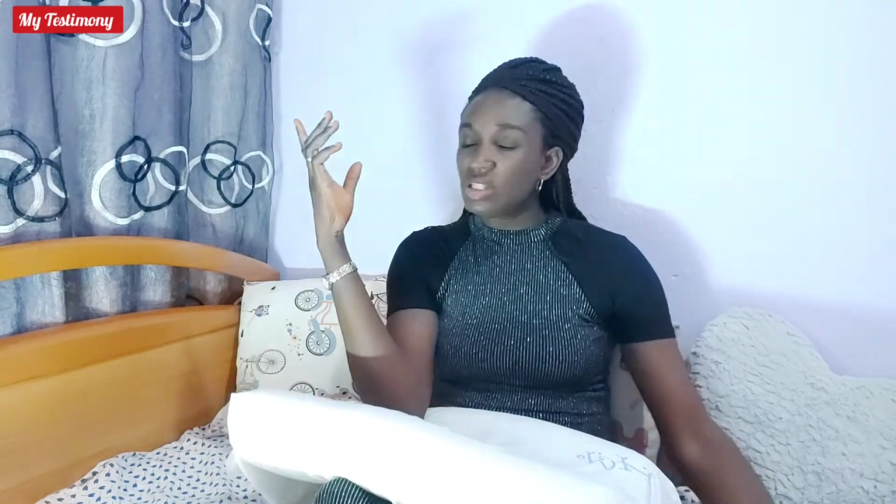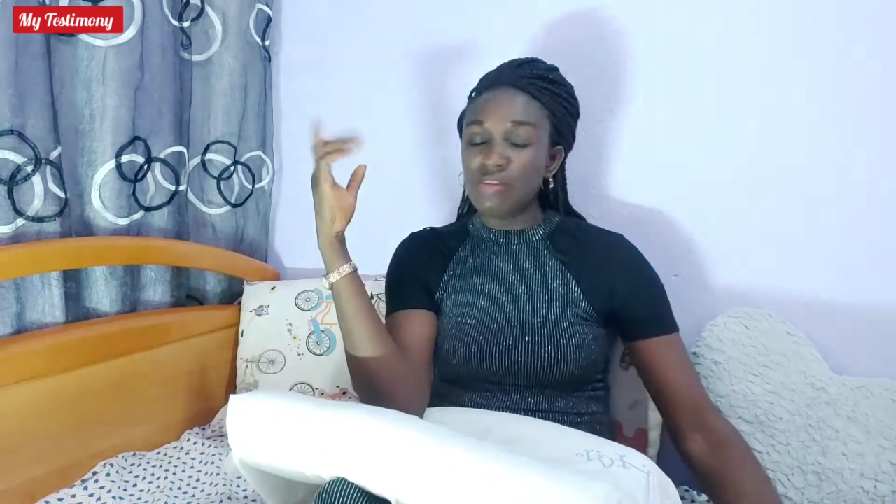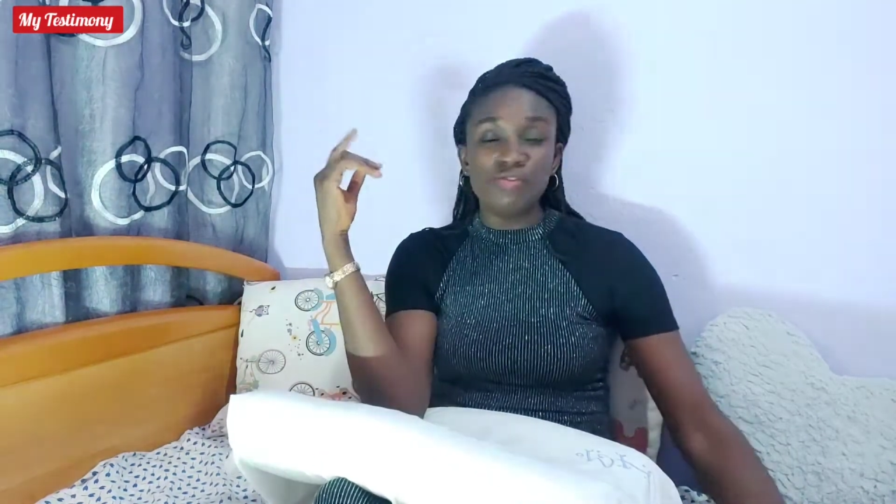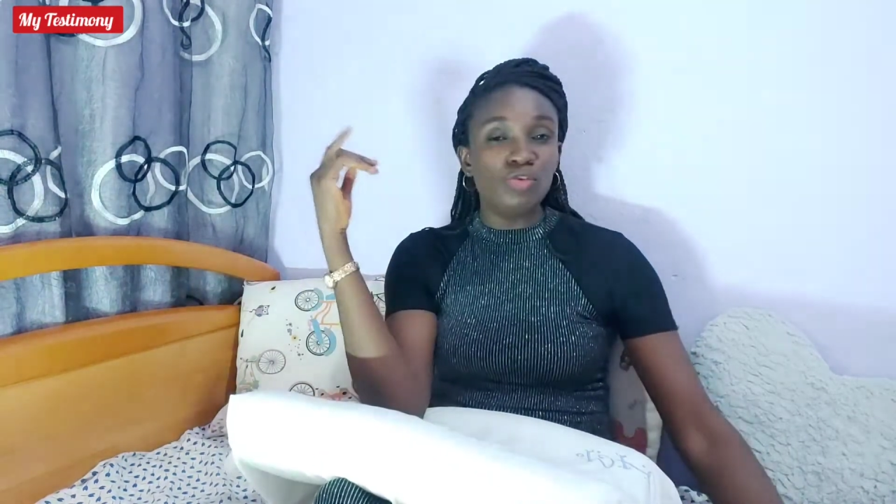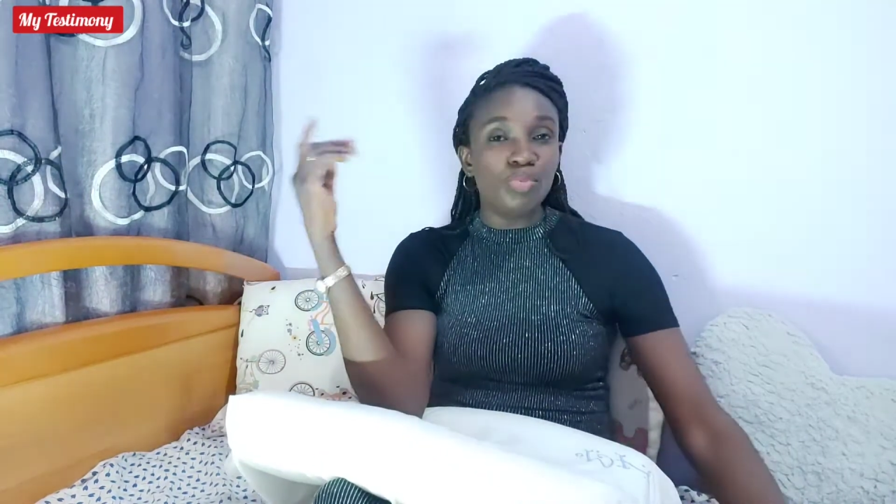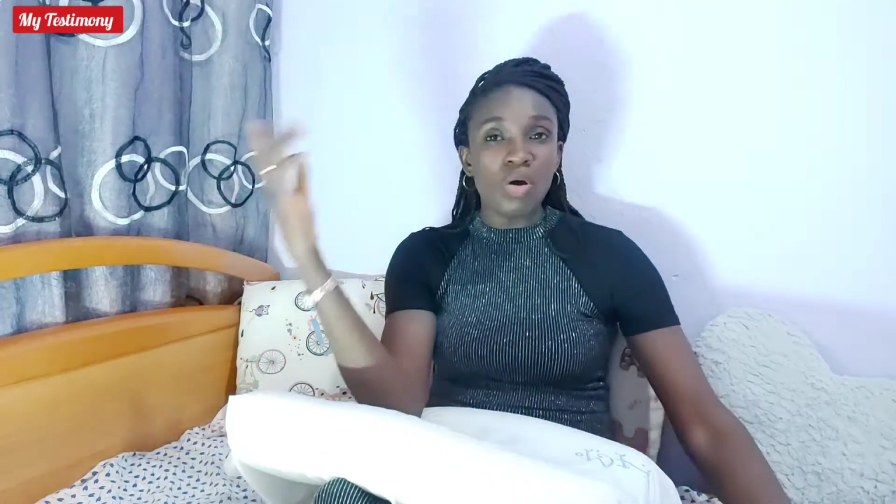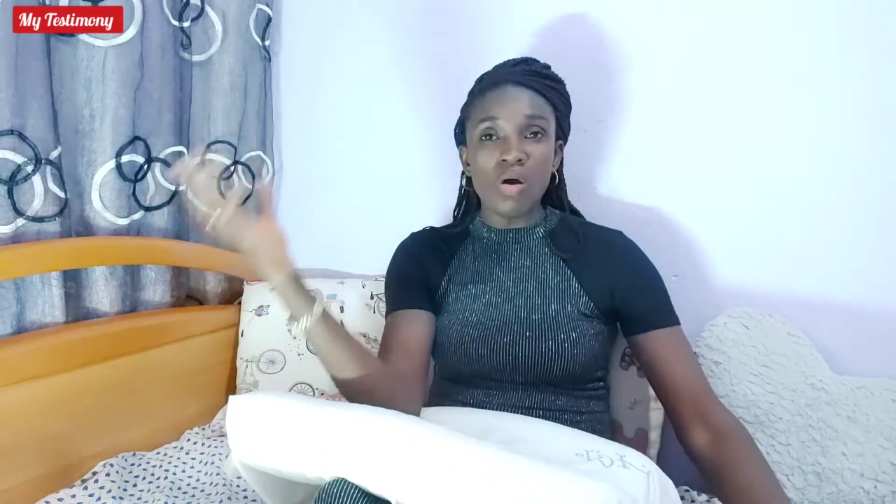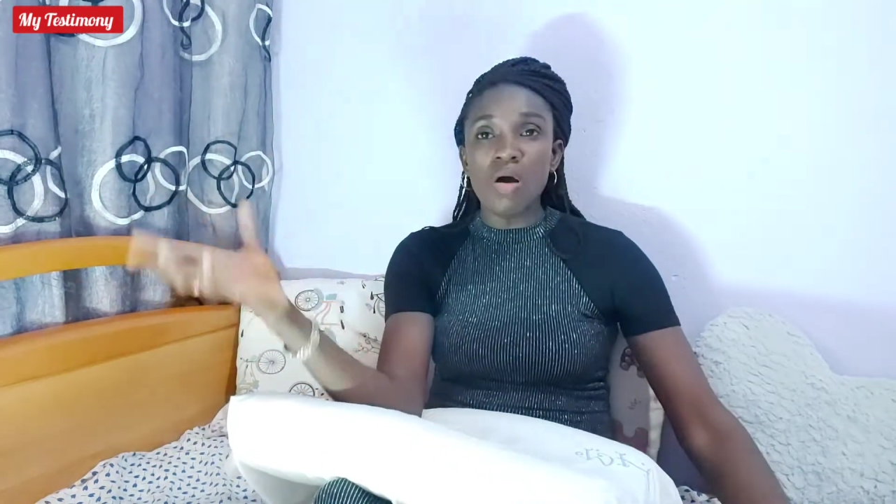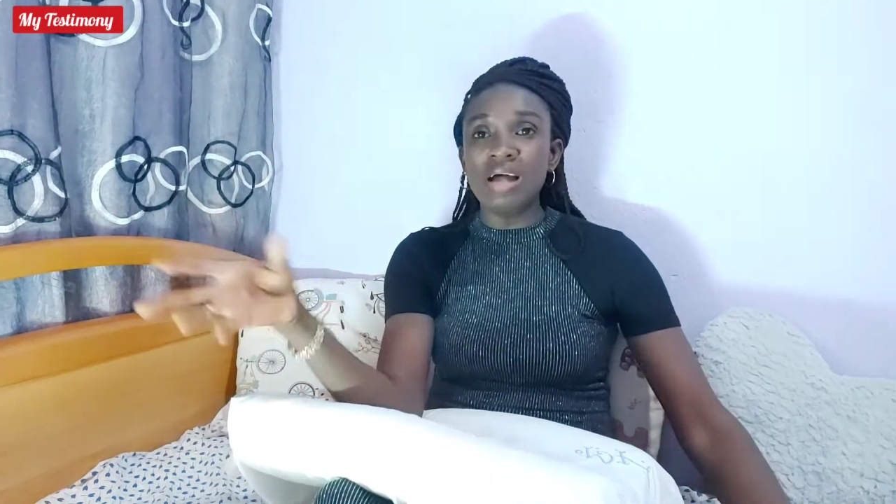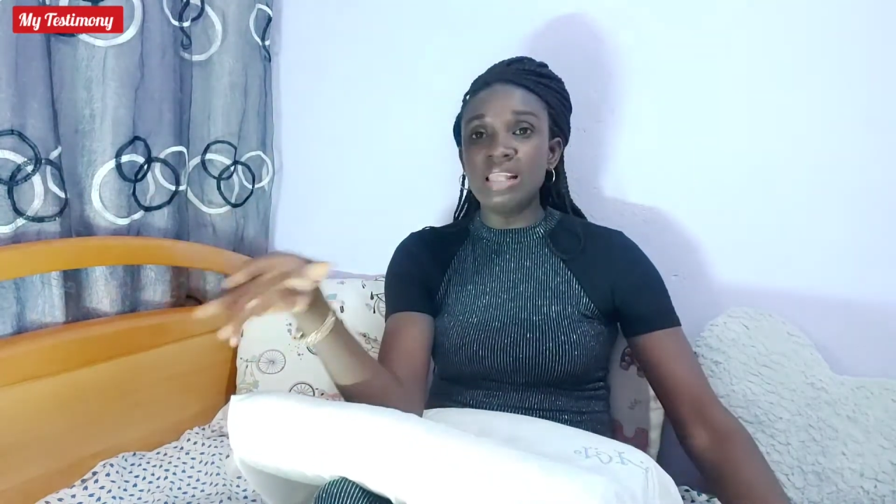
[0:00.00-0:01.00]

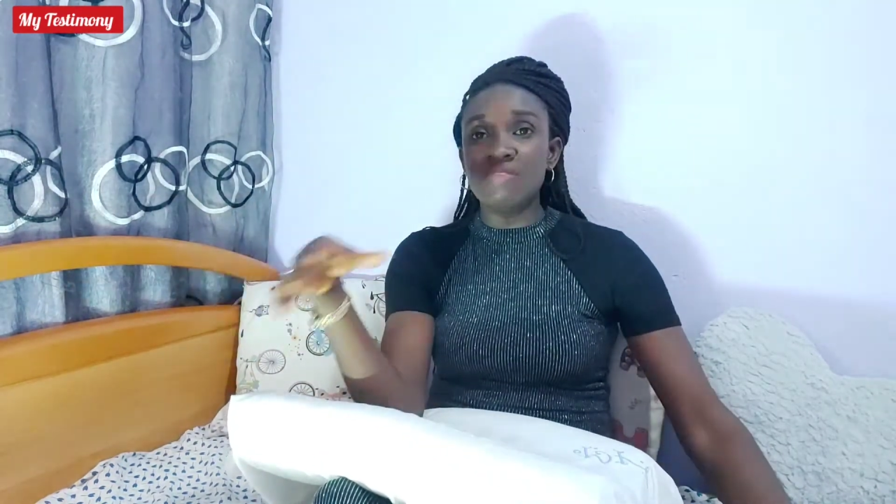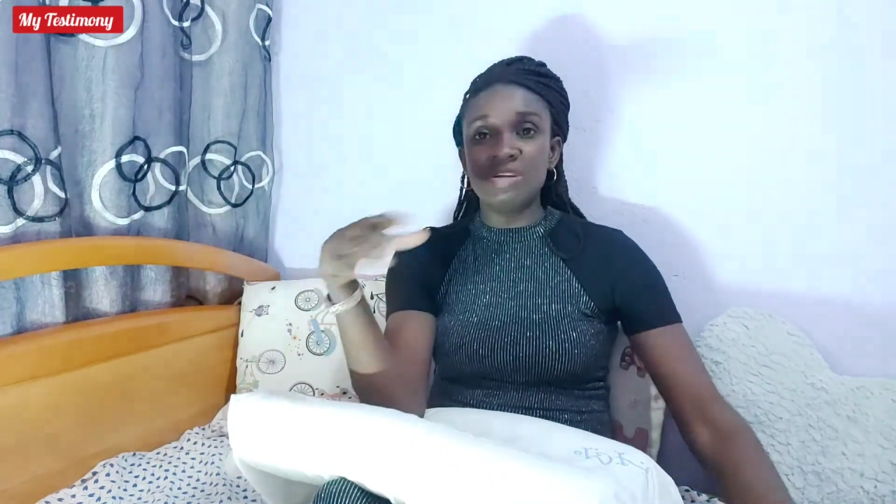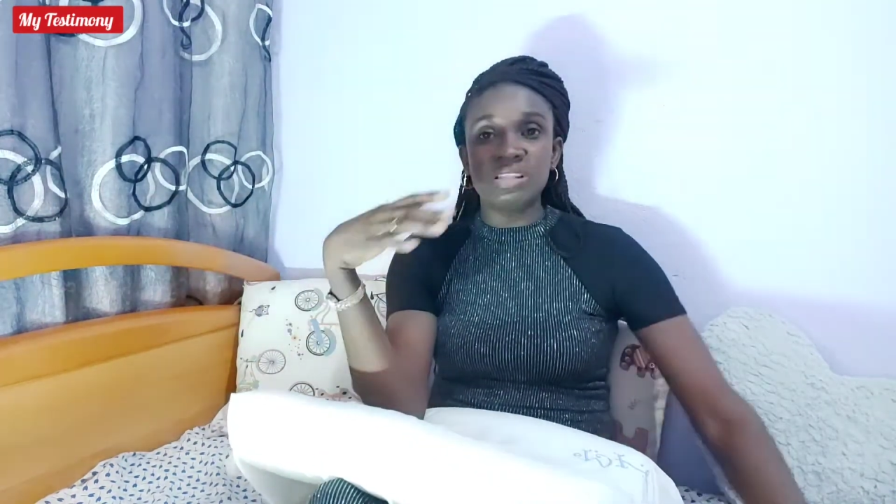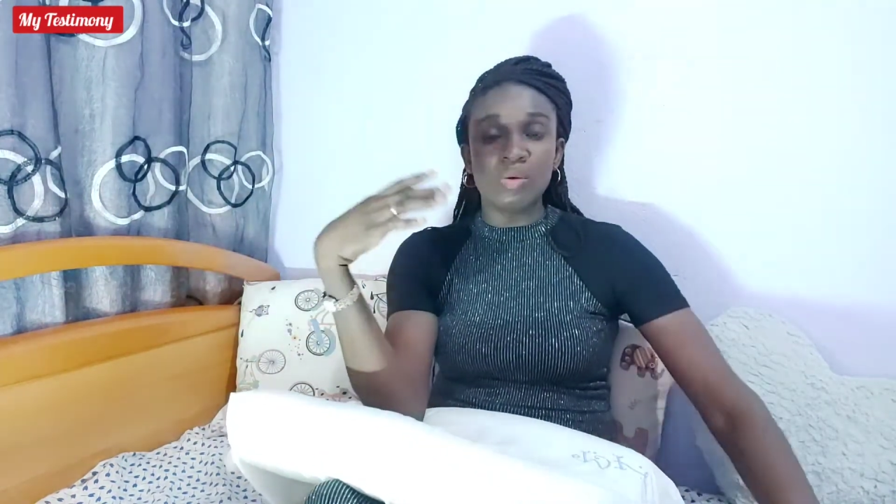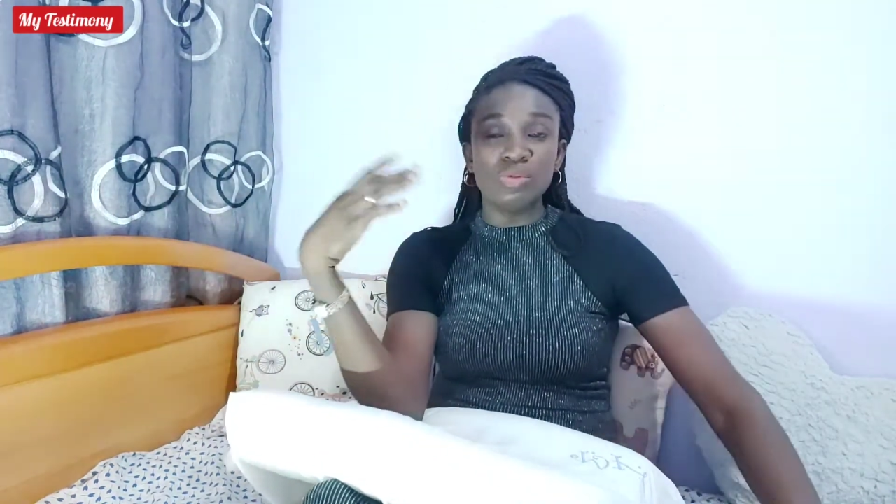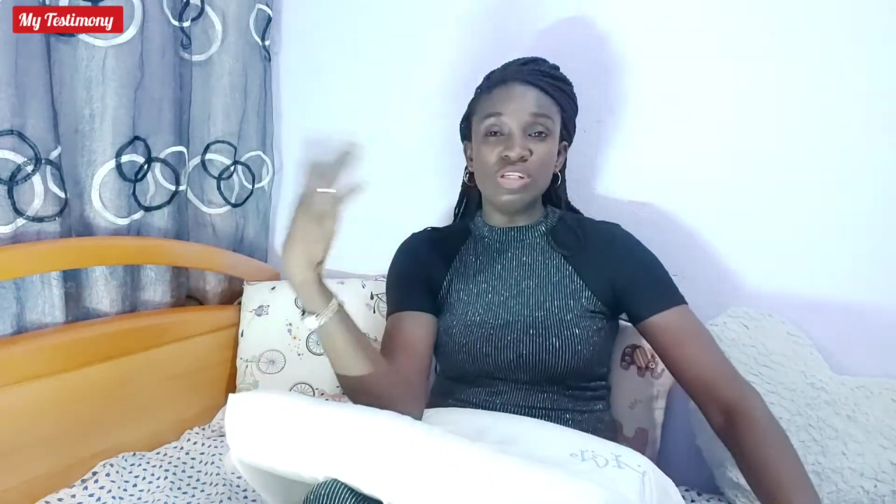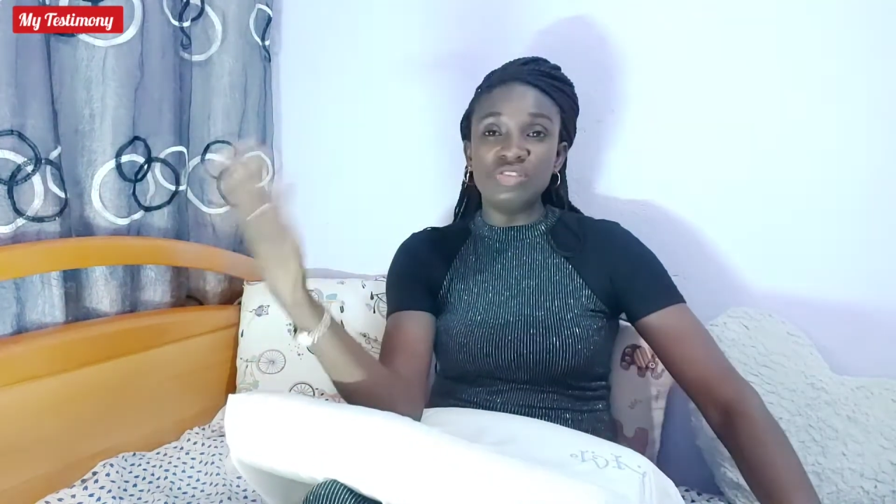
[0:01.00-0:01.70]
football and everything that we